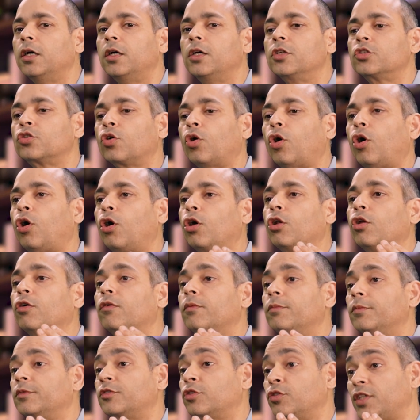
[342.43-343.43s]
So
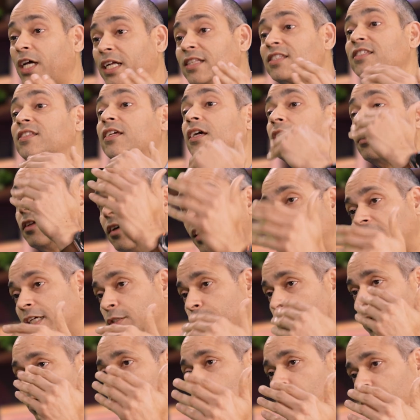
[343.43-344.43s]
that's the other
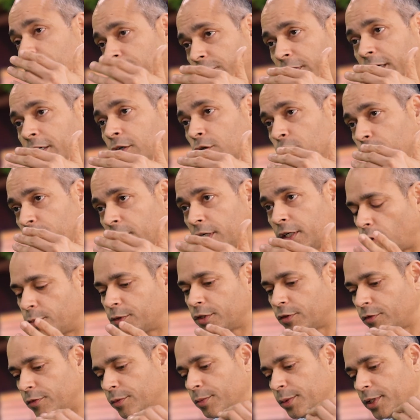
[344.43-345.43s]
aspect of end-to-end
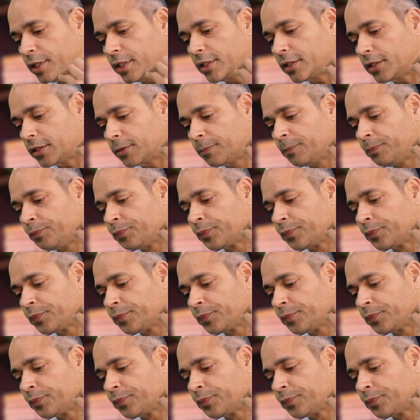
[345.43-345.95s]
observability.